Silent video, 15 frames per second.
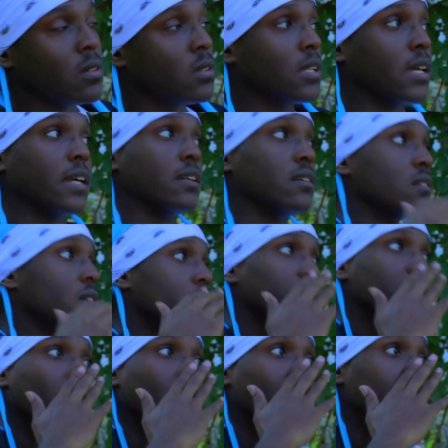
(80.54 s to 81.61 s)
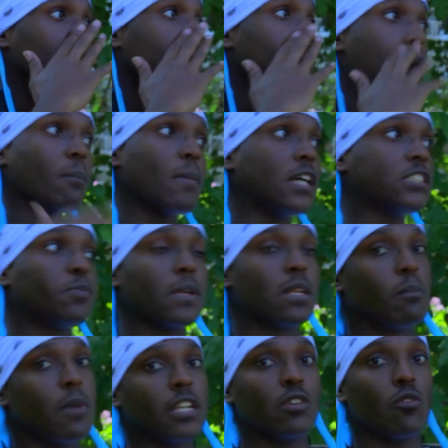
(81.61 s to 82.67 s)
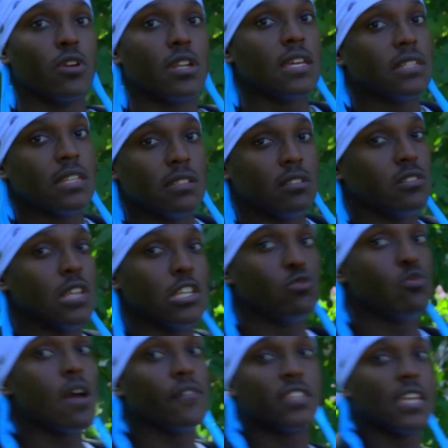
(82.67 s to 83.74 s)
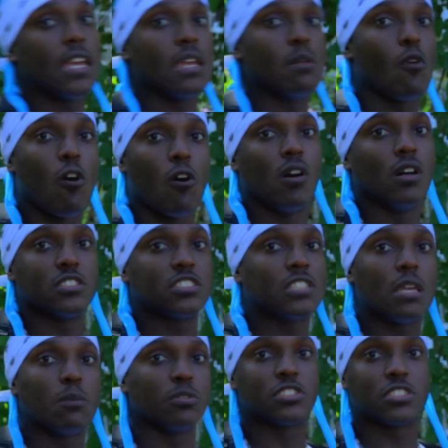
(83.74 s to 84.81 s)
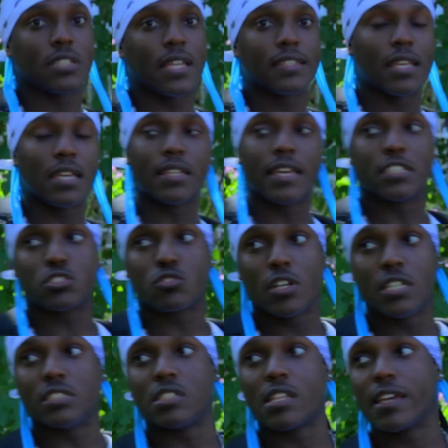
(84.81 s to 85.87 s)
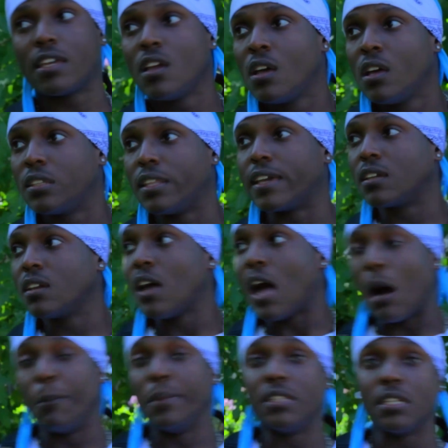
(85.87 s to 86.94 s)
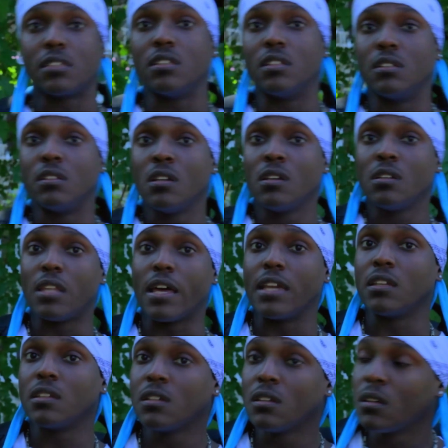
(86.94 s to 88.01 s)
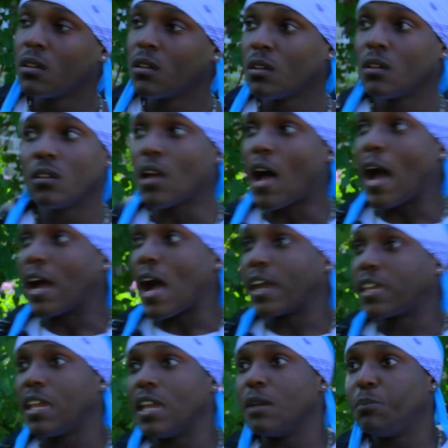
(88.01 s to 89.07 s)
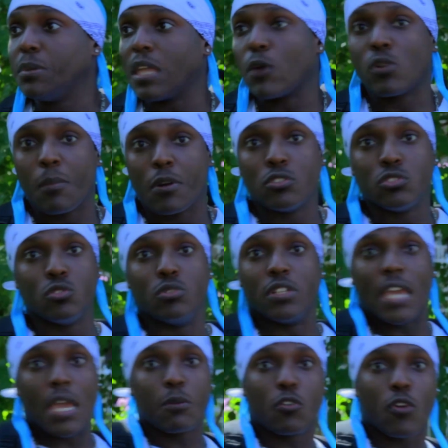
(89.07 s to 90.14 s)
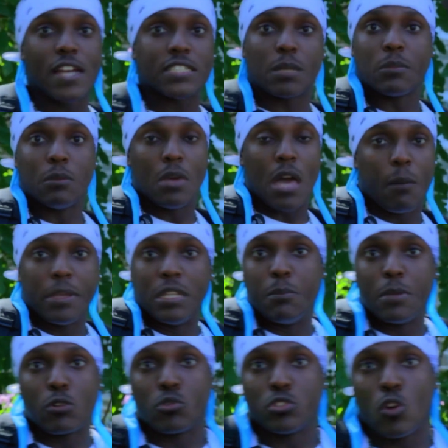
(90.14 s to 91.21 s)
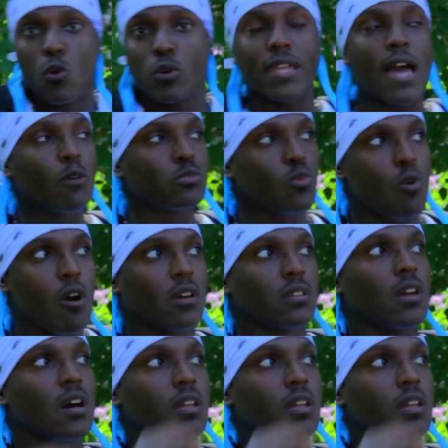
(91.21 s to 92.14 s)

Like, yo, I'm not spending money on it, and, and you have the game all unstable and shit like that. Like, it's crazy. Like, like I'm addicted. Like, I, I can't be, like, what am I gonna do? The game crashed, I'm in, I'm in the middle of nowhere. Like, I was walking the